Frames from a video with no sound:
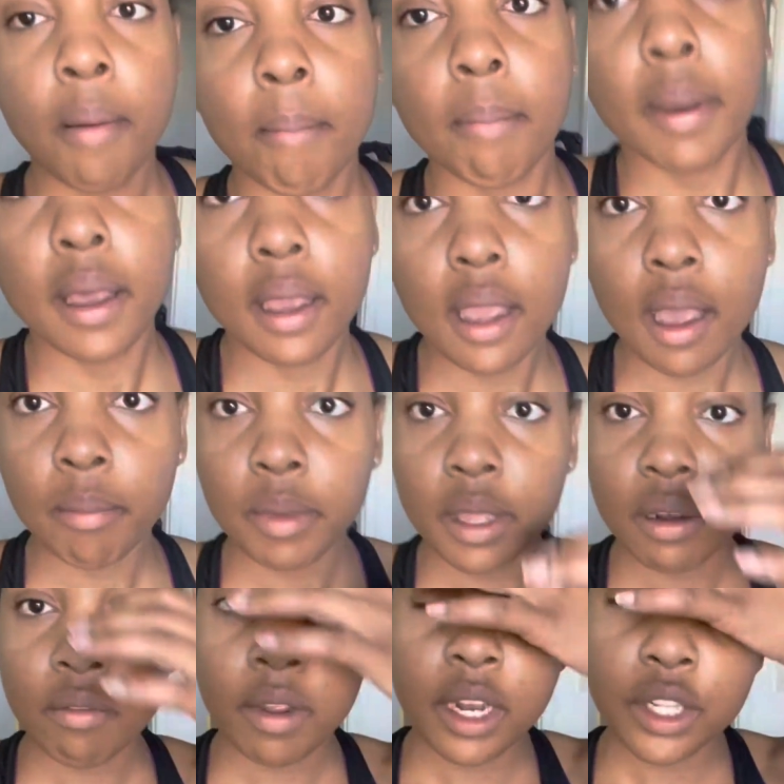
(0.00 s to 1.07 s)
but I'm
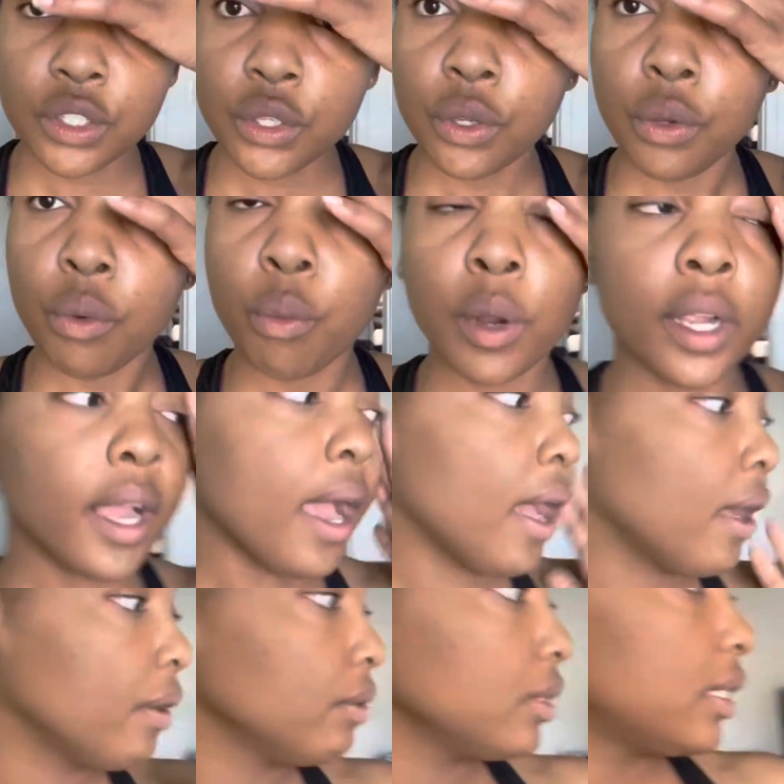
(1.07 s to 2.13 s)
getting ready to work
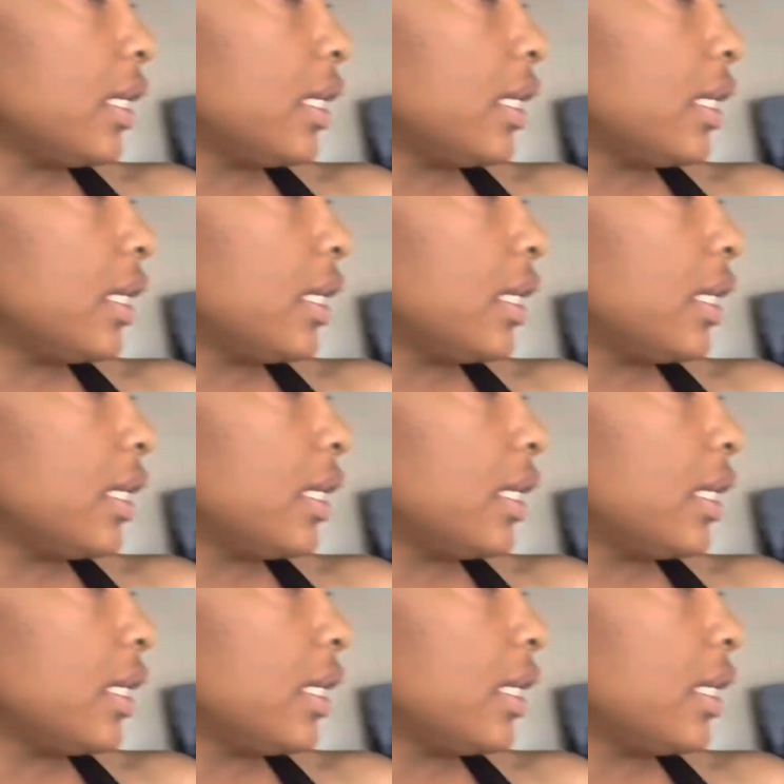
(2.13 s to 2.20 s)
out.